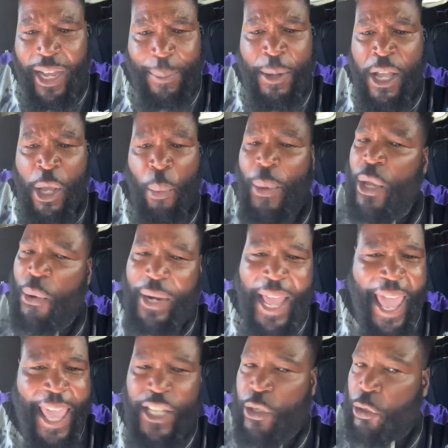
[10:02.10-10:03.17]
on up.
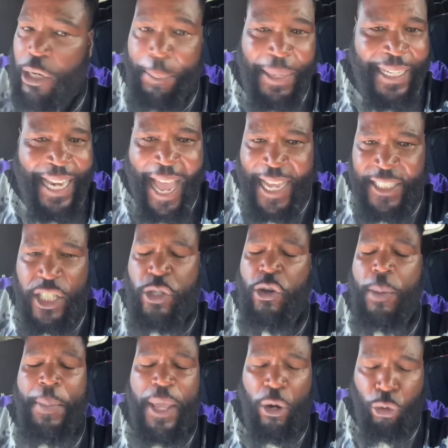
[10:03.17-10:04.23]
It's gonna be nice.
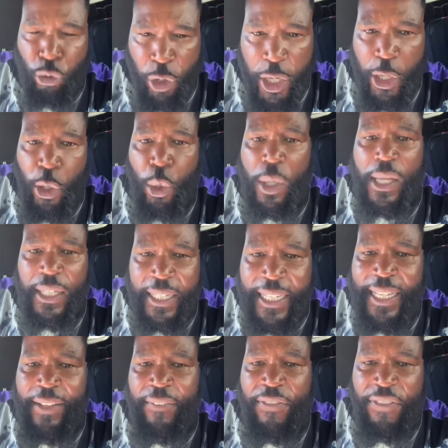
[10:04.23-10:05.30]
It's gonna be a real
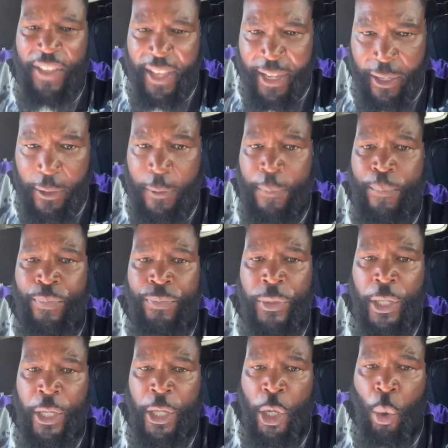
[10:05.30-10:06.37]
clean thing.
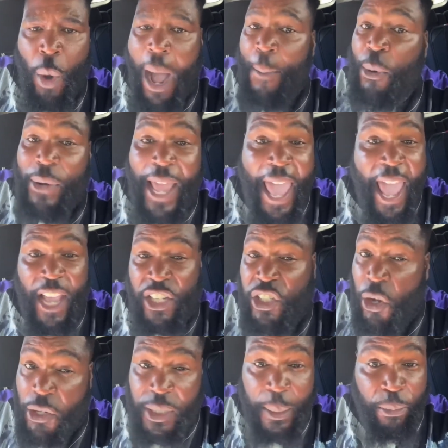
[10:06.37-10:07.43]
I'm going to
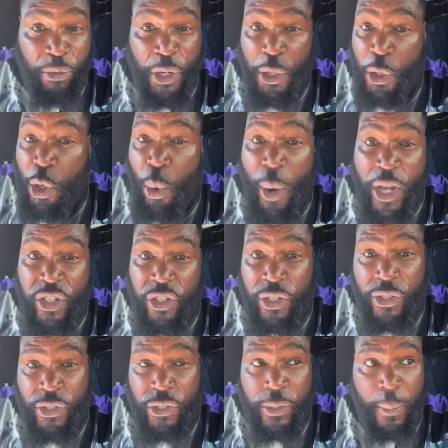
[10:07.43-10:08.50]
ask y'all some real
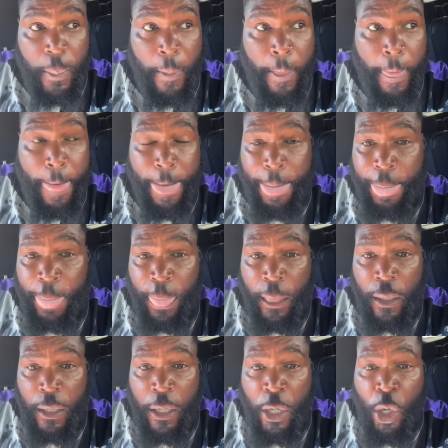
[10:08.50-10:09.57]
questions.
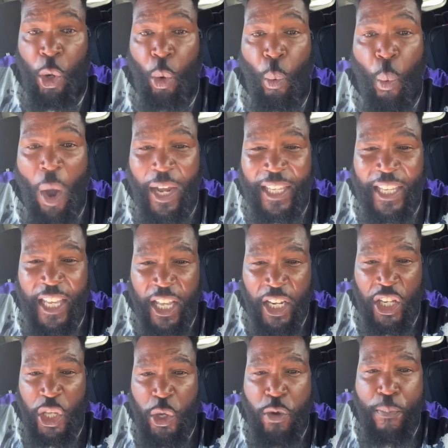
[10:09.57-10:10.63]
What
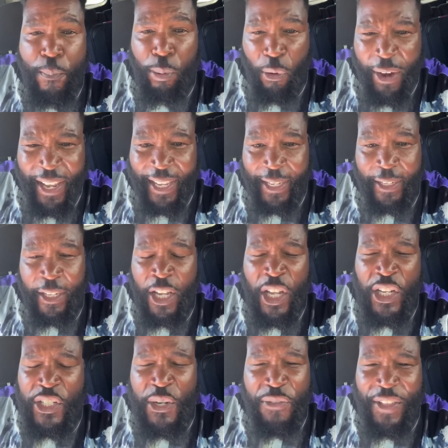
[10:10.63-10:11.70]
can you bring
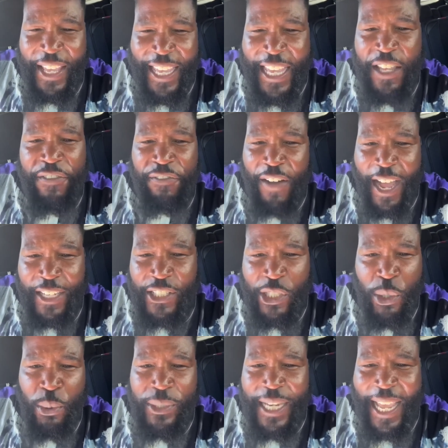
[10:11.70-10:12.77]
to the
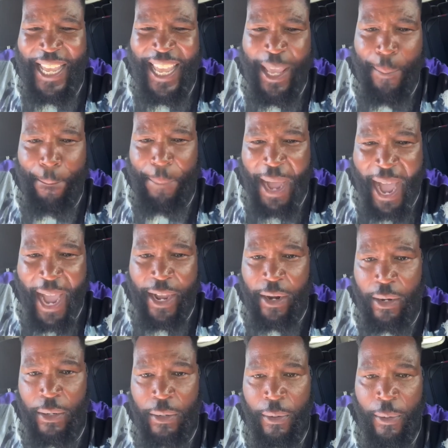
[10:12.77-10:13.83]
Ifa Tunde
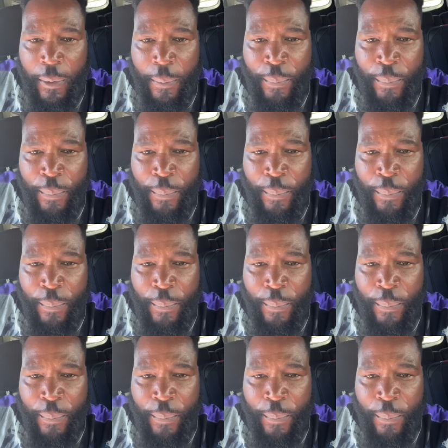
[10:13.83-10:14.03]
Empire